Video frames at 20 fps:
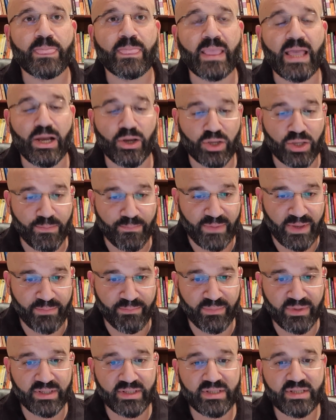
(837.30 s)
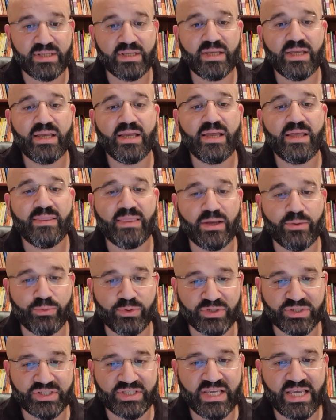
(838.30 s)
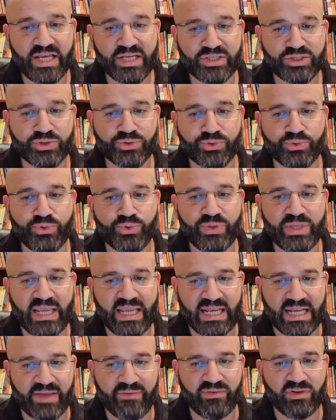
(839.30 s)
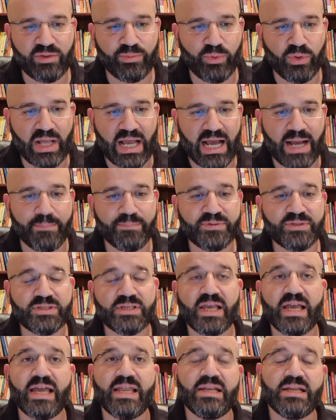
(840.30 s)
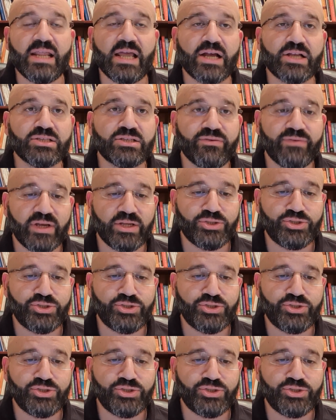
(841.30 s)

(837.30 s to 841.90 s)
our commitment that will see us through the inevitable ups and downs of our